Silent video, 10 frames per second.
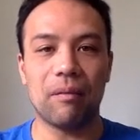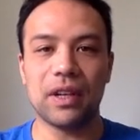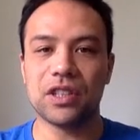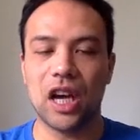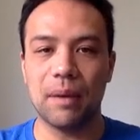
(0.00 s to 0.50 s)

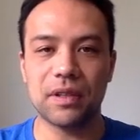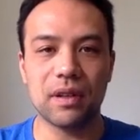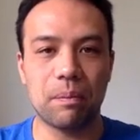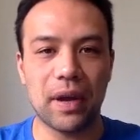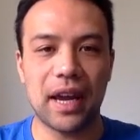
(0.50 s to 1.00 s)
In terms of the
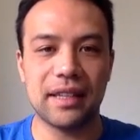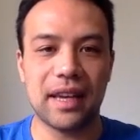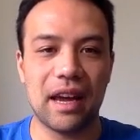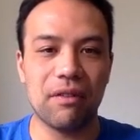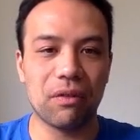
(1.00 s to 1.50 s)
Bears,
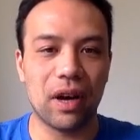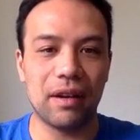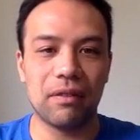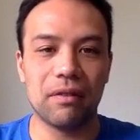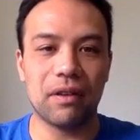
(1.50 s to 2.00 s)

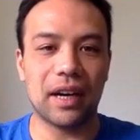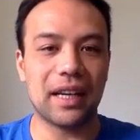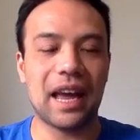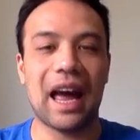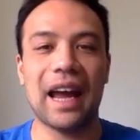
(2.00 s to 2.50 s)
everyone
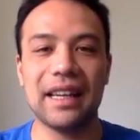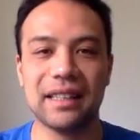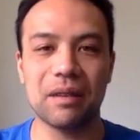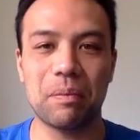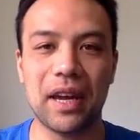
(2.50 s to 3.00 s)
fucking hates
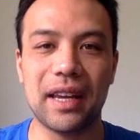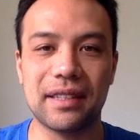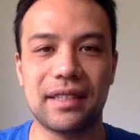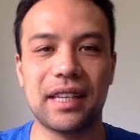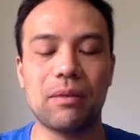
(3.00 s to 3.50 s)
the Bears.
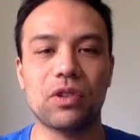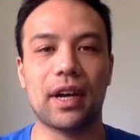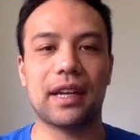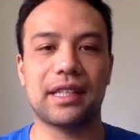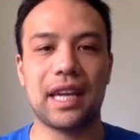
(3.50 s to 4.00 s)
It seems
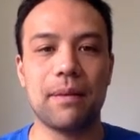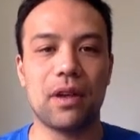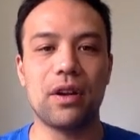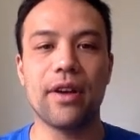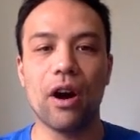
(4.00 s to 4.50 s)
like a team
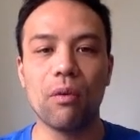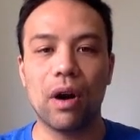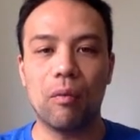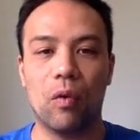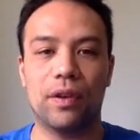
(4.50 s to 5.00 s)
that no
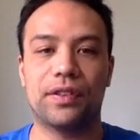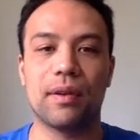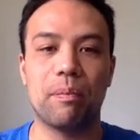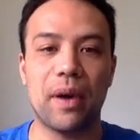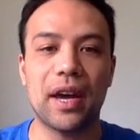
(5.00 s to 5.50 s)
one wants to
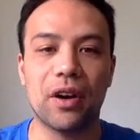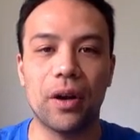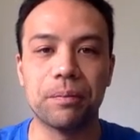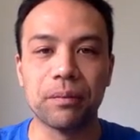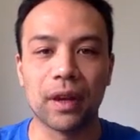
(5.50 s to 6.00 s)
bet
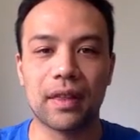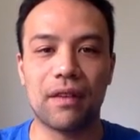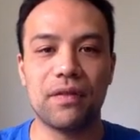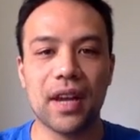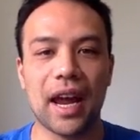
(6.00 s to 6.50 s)
on.
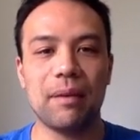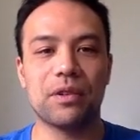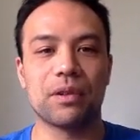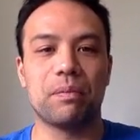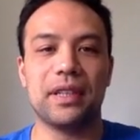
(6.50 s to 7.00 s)
They've named
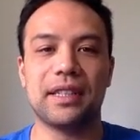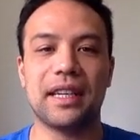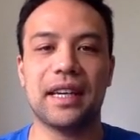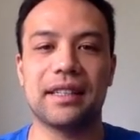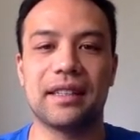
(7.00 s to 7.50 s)

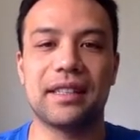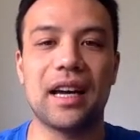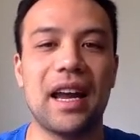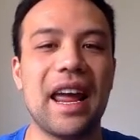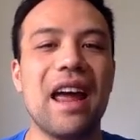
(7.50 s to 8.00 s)
Trubisky as the
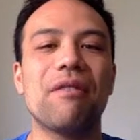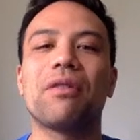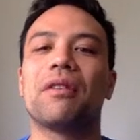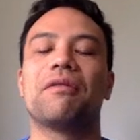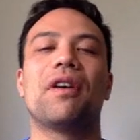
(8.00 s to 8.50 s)
start.
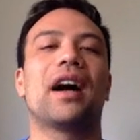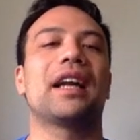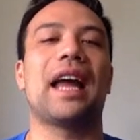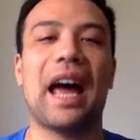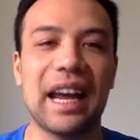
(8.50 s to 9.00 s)
Everyone
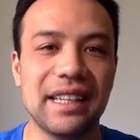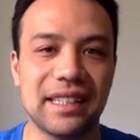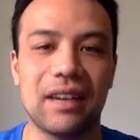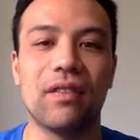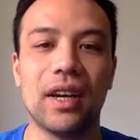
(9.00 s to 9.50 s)
fucking hates him.